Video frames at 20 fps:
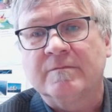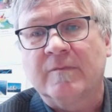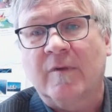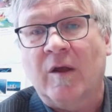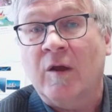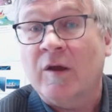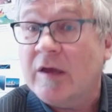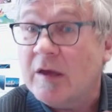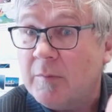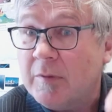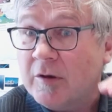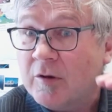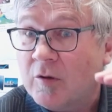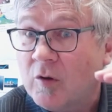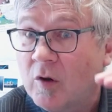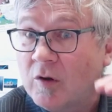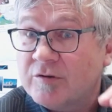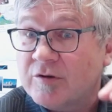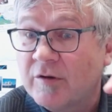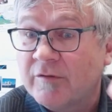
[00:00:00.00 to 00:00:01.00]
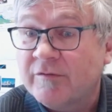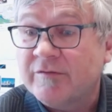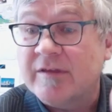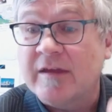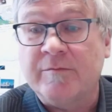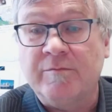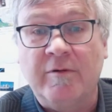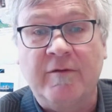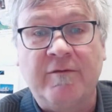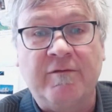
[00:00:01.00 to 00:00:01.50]
Okay, because of
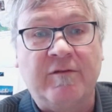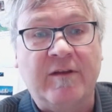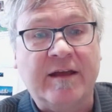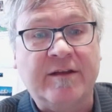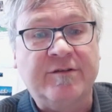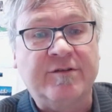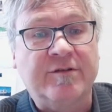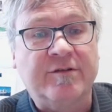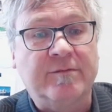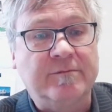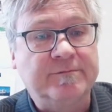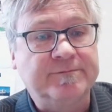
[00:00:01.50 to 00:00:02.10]
that reflection.